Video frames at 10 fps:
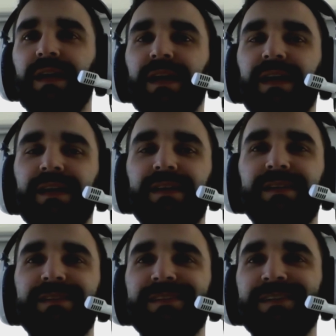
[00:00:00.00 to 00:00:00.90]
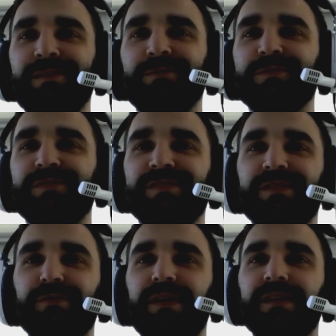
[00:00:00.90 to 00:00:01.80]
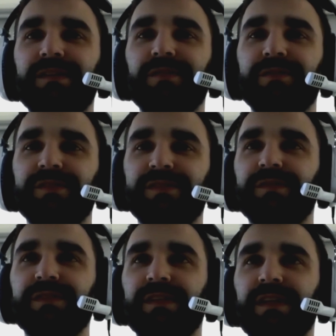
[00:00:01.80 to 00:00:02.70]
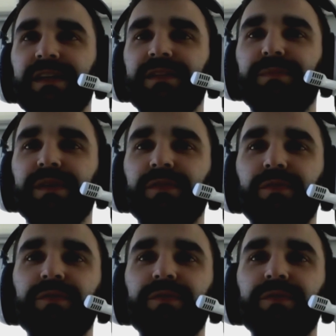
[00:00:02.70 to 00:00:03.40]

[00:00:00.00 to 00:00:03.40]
And it was great on the server side, but all the